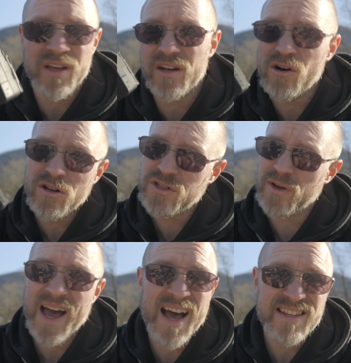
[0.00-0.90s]
it also
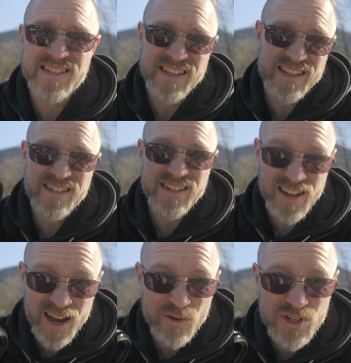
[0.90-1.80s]
has its
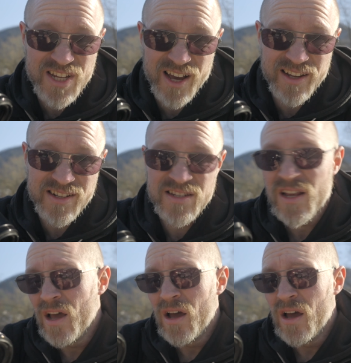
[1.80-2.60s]
downsides.